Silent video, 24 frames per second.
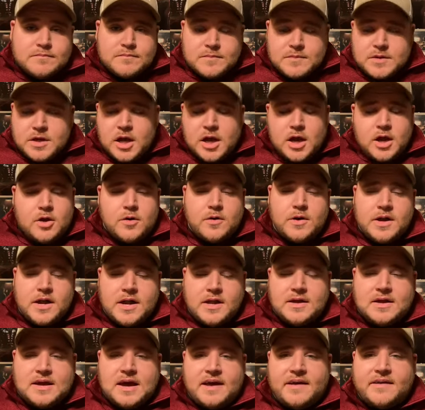in any
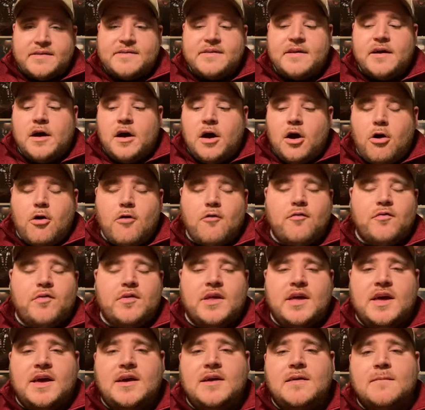case,
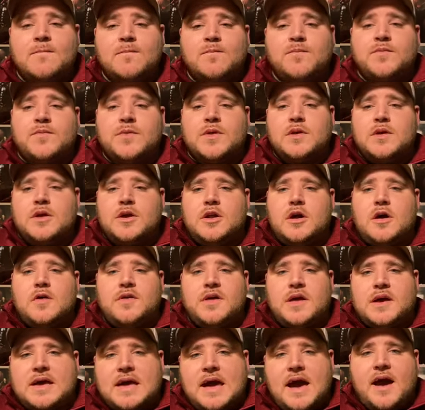hopefully the
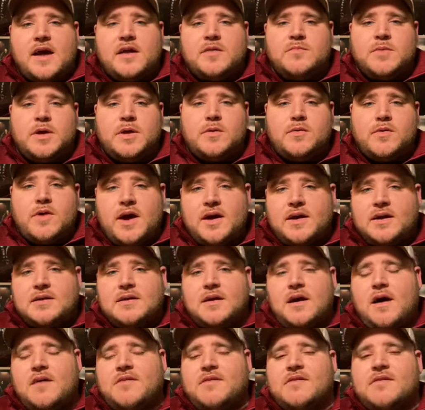Academy
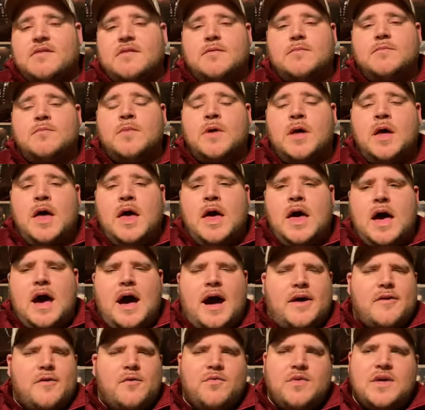recognizes him. I
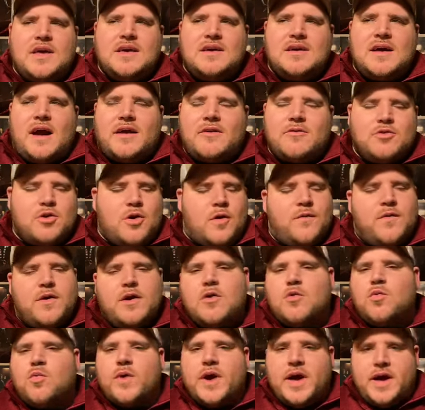don't know if he'll
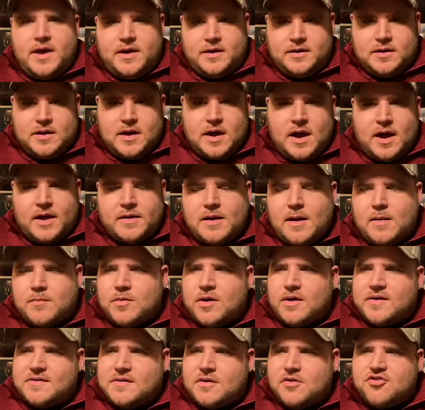win. I'm
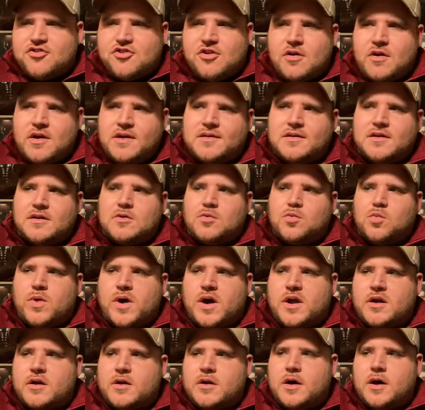not so sure he's going to win
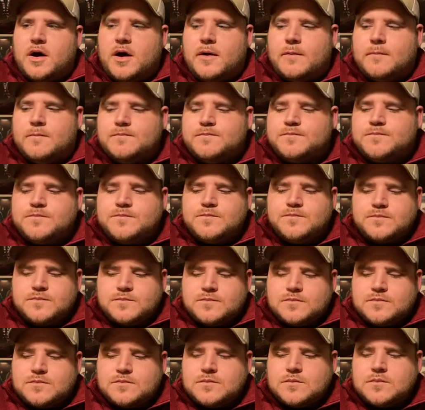or not,
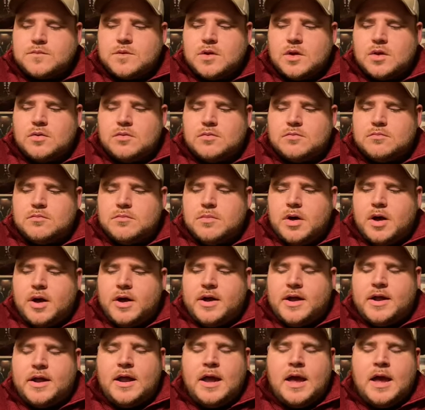but